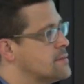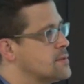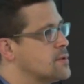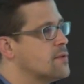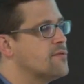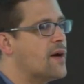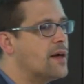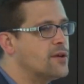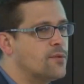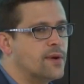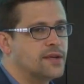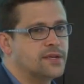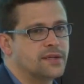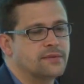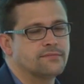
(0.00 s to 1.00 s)
So
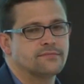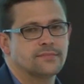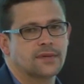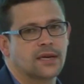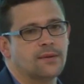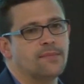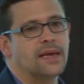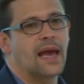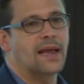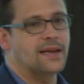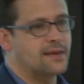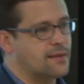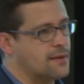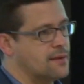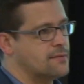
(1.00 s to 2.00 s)
evaluation can be
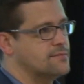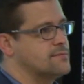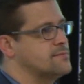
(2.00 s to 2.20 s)
anything.